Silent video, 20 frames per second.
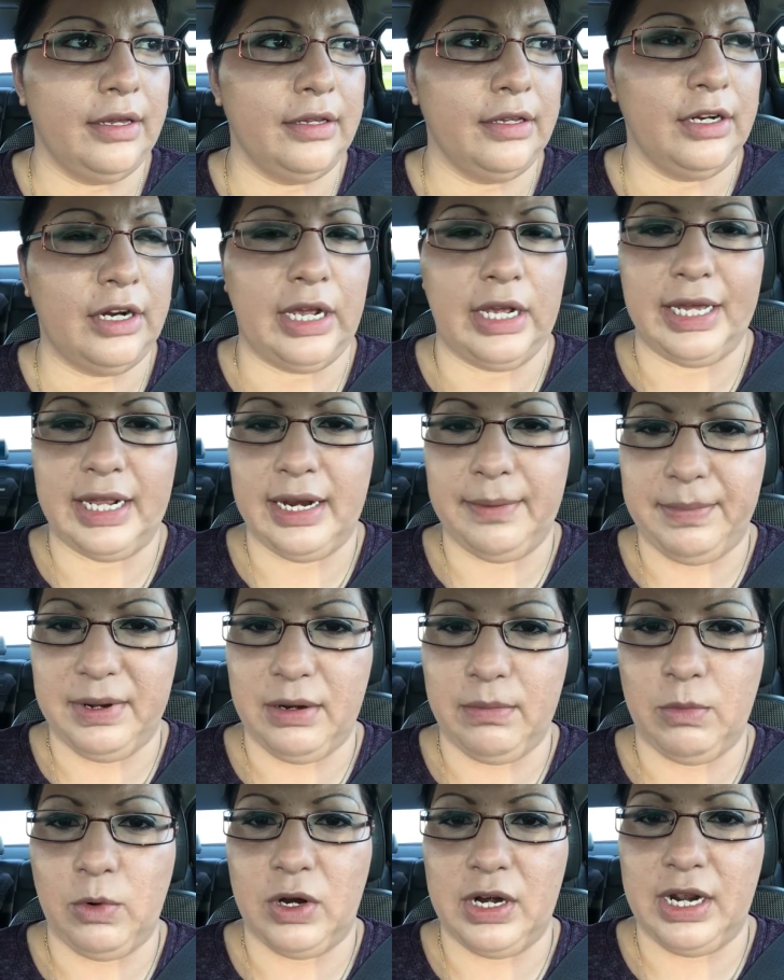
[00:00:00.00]
I get up in
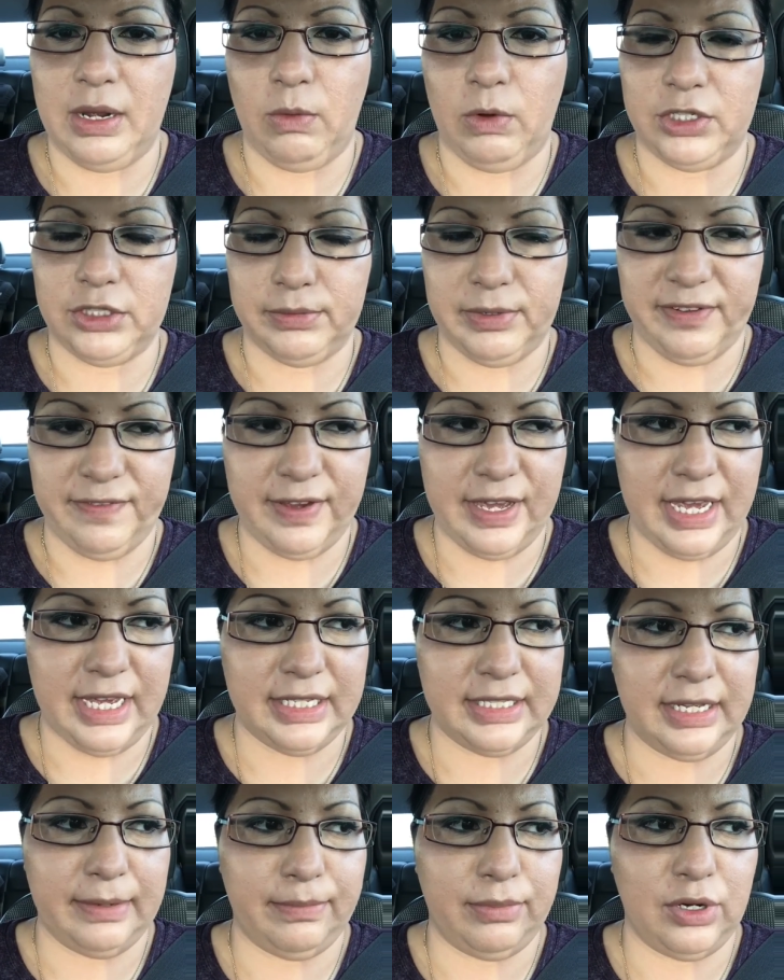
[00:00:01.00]
the morning, I wash my
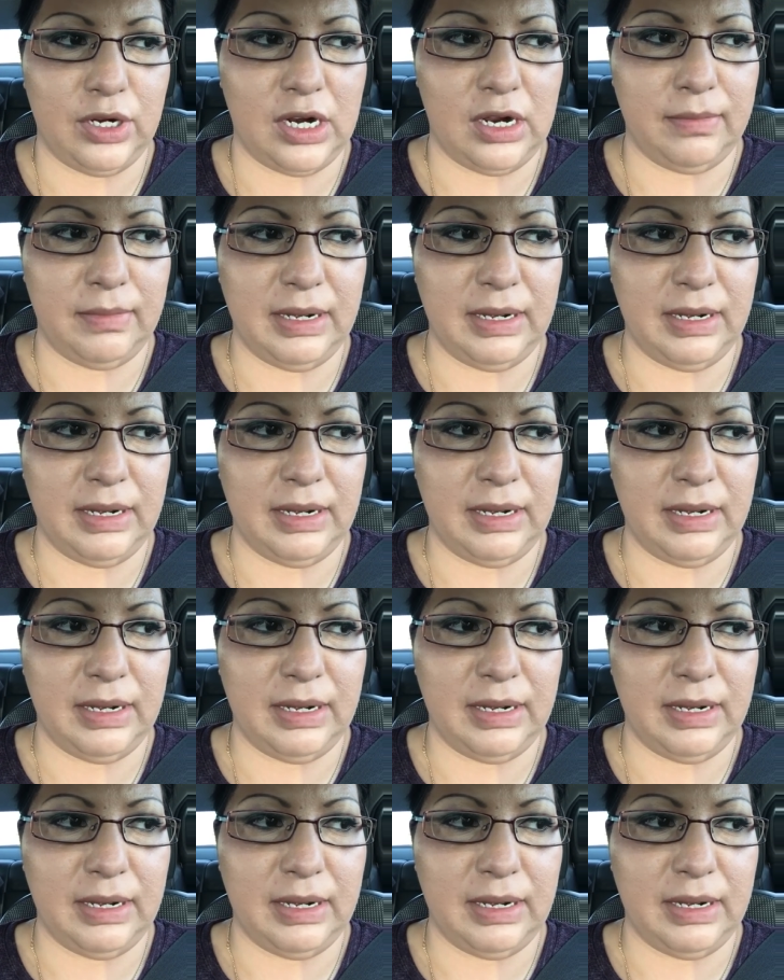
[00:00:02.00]
face, I put on